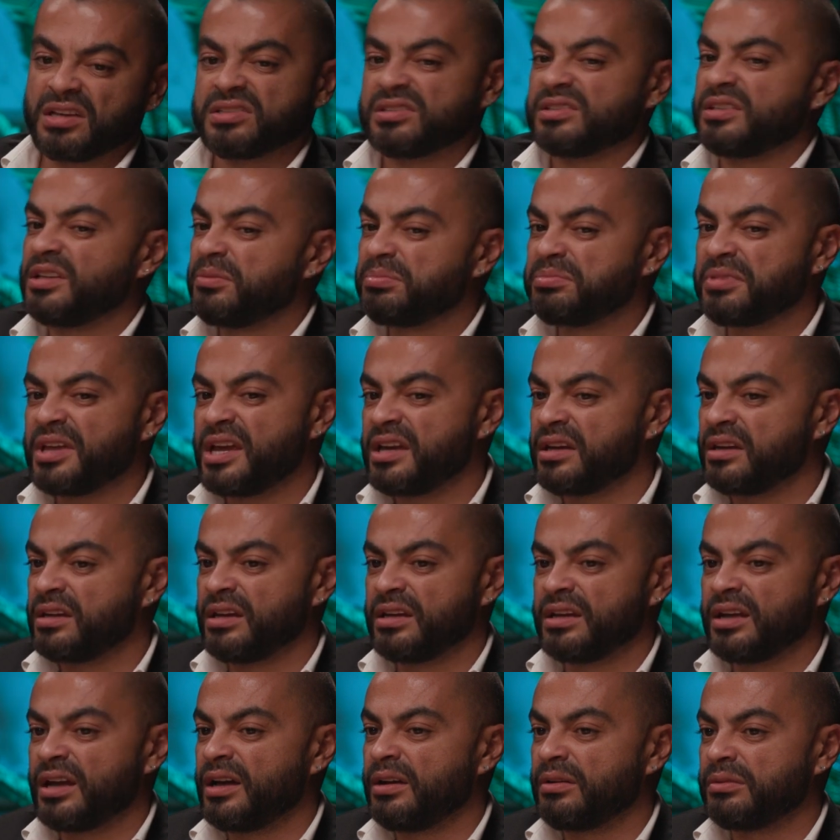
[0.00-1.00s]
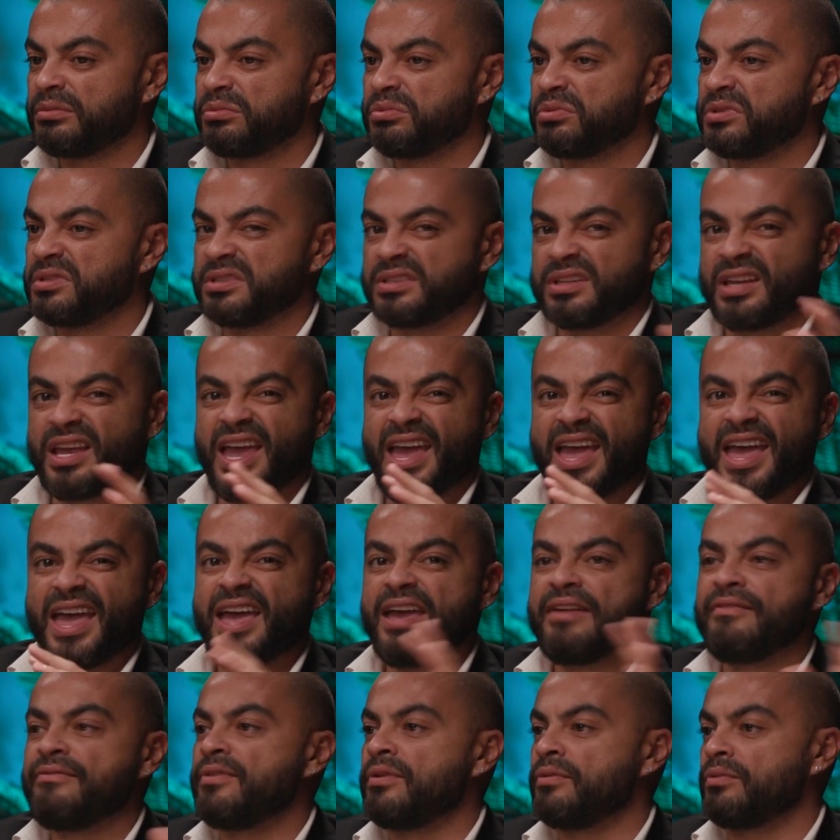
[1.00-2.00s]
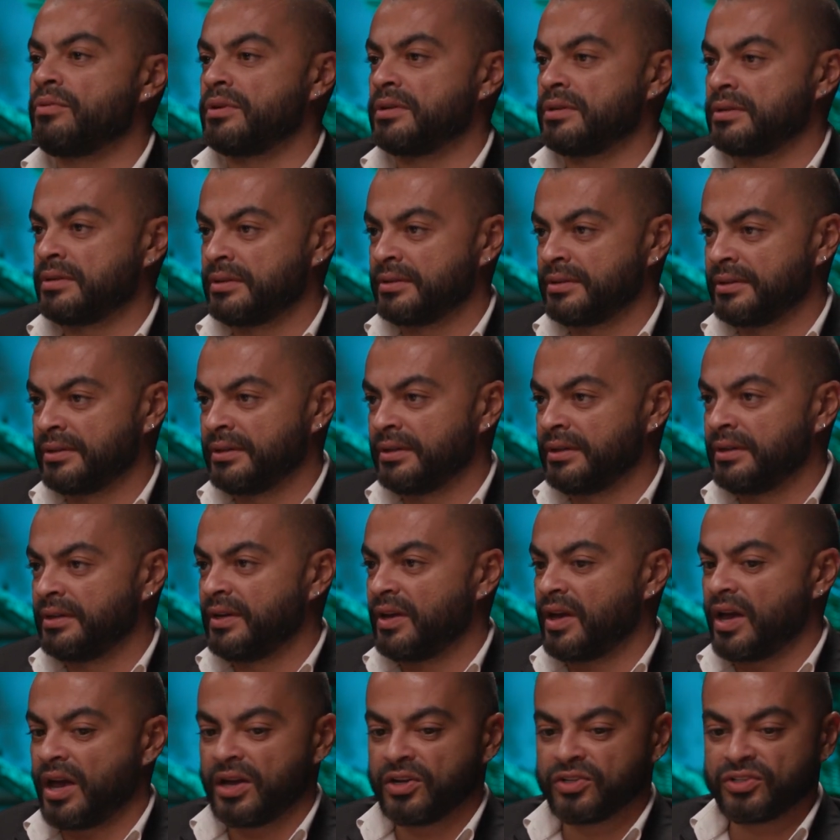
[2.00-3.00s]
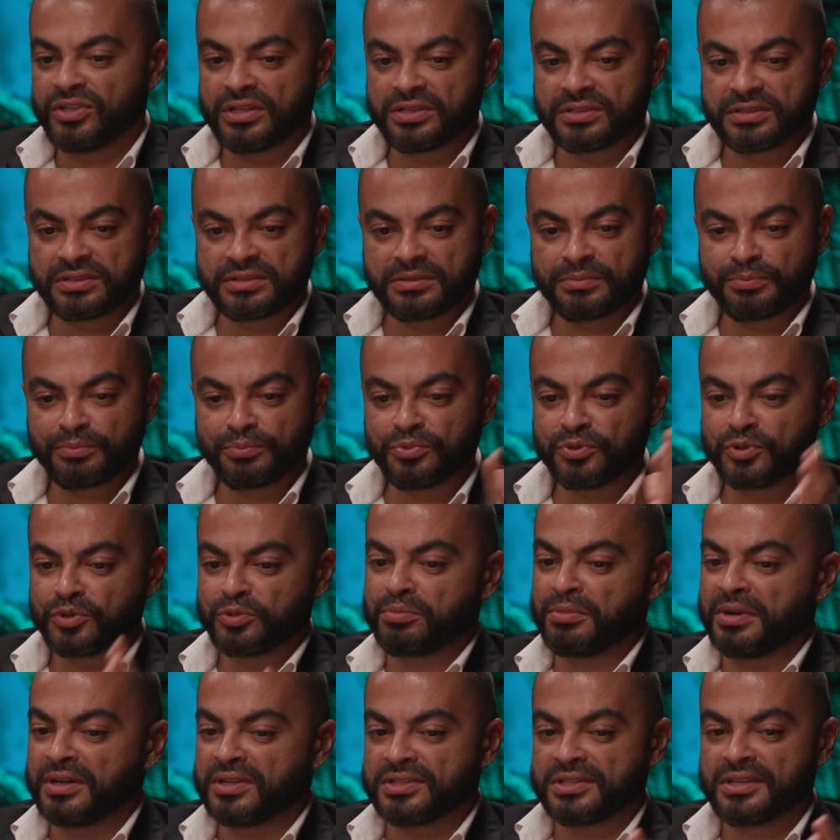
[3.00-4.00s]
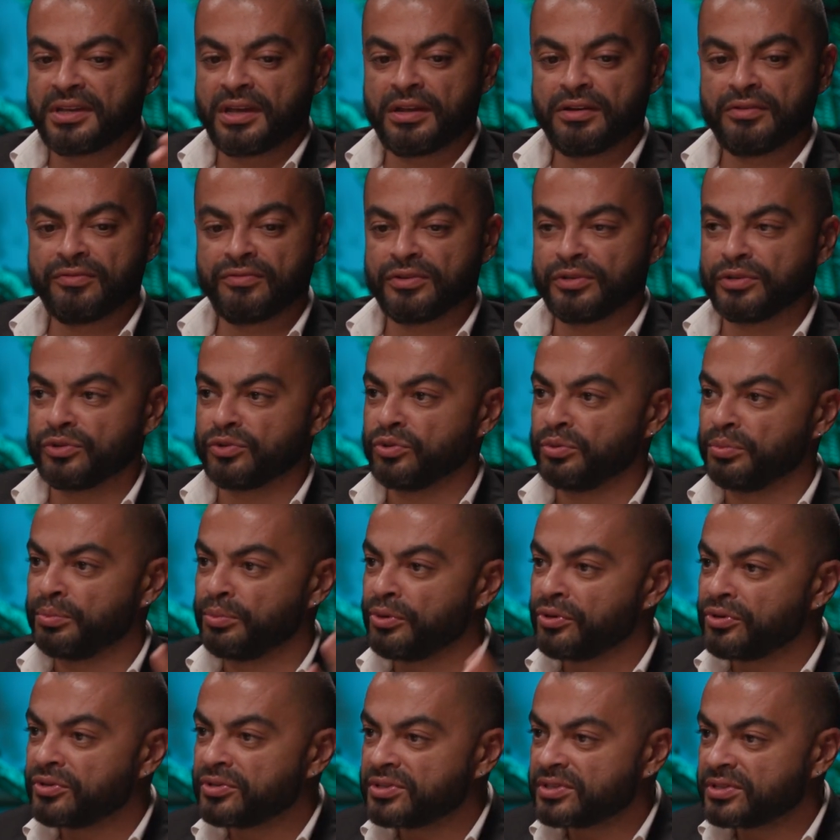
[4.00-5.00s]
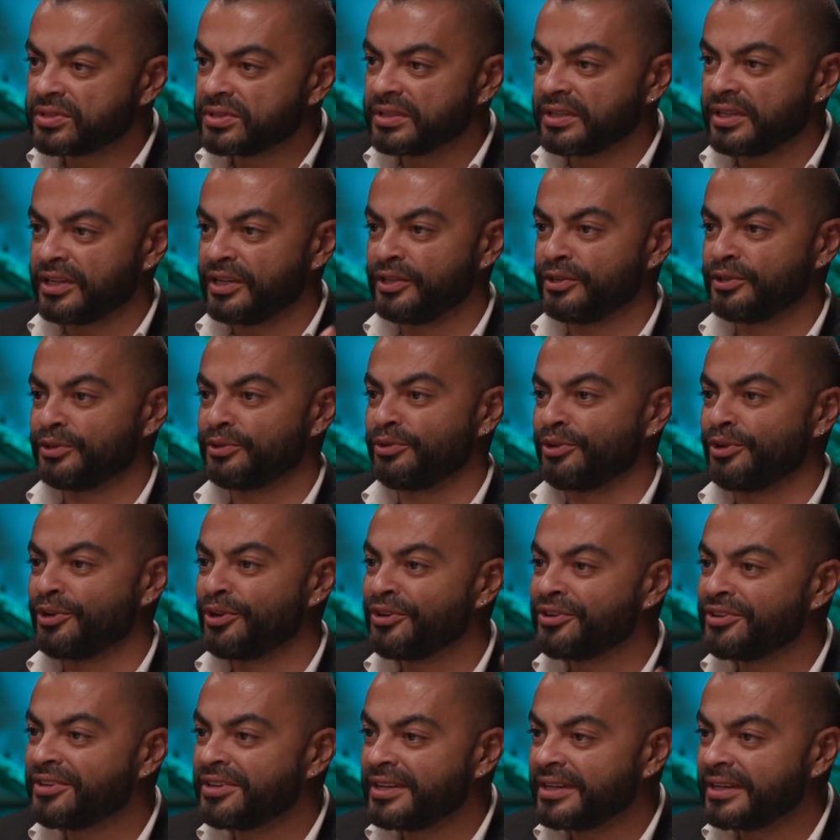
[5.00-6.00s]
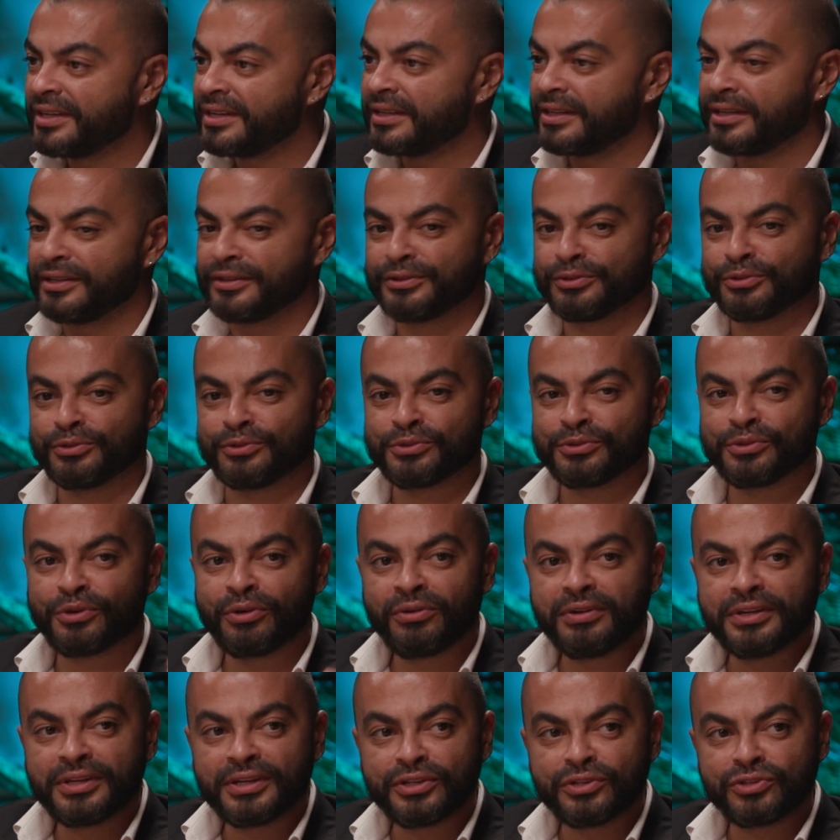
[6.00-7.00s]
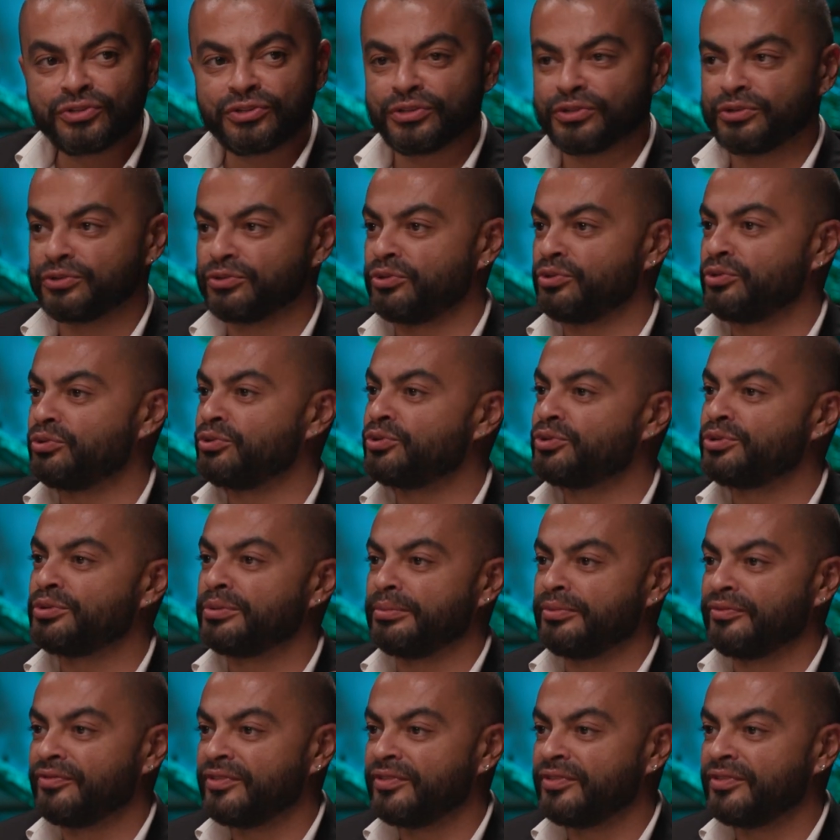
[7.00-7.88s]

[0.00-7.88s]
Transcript: stopped hanging out with everyone. I just put myself into books, into learning, into knowledge, into YouTube